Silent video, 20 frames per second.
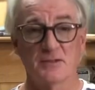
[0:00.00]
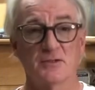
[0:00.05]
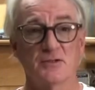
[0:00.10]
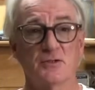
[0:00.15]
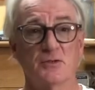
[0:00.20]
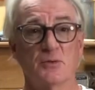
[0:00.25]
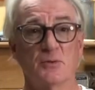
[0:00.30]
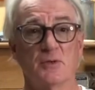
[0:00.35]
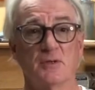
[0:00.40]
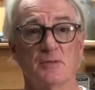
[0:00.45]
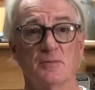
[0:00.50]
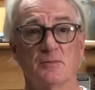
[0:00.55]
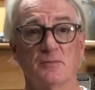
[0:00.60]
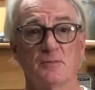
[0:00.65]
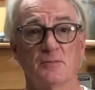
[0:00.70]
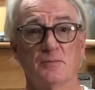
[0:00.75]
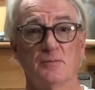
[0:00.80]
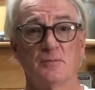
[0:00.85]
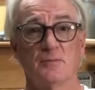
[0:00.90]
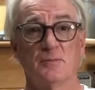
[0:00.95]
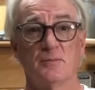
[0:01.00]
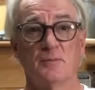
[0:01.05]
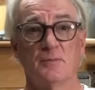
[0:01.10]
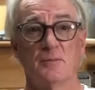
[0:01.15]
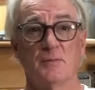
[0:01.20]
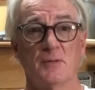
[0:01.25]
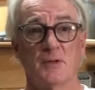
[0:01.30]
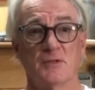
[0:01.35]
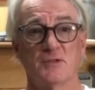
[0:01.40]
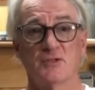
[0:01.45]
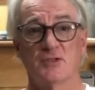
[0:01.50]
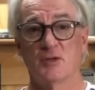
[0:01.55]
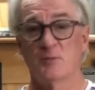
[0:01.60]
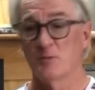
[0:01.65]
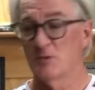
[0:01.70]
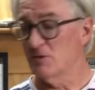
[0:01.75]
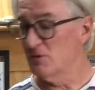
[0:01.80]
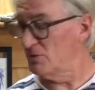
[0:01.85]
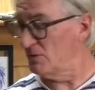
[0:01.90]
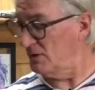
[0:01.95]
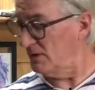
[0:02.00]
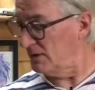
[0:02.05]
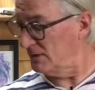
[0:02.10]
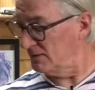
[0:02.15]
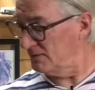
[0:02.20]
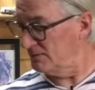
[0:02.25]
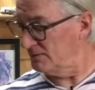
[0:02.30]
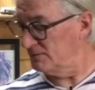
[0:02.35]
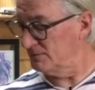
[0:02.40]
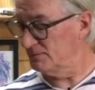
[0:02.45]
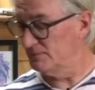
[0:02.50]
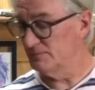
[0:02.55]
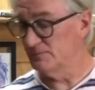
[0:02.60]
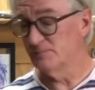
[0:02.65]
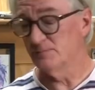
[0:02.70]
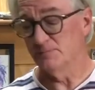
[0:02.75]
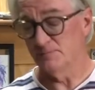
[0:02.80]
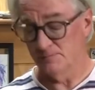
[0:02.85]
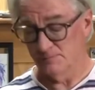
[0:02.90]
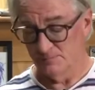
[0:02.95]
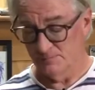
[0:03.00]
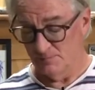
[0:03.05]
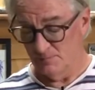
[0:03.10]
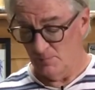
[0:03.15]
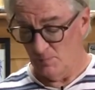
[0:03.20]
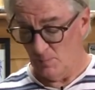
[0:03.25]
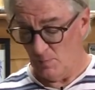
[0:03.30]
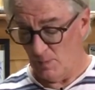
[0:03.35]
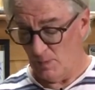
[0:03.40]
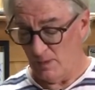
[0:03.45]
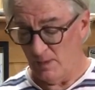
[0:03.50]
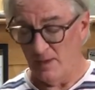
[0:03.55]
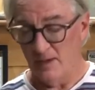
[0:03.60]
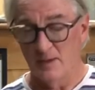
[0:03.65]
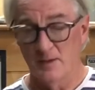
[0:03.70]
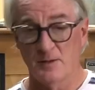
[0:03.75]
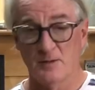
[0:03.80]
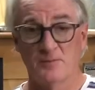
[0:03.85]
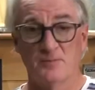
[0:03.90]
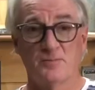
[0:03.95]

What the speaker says: to it, a symmetry, a